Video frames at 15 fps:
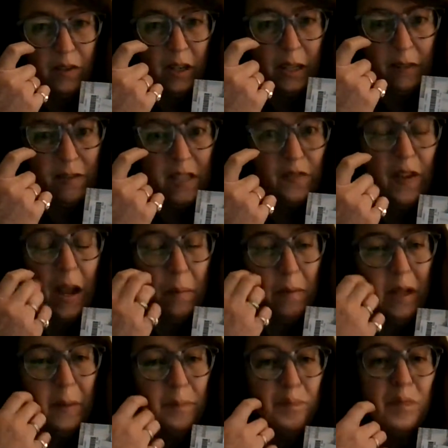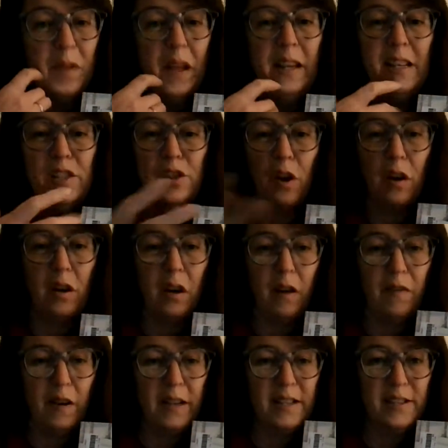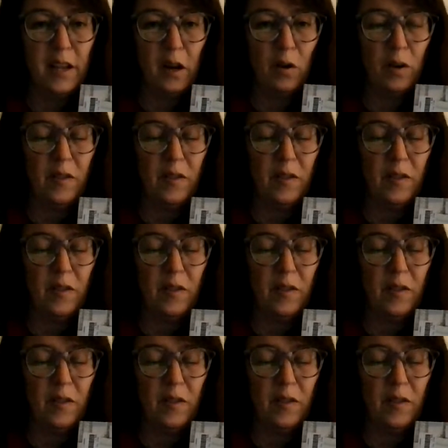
to leave his family, and he started off on his own.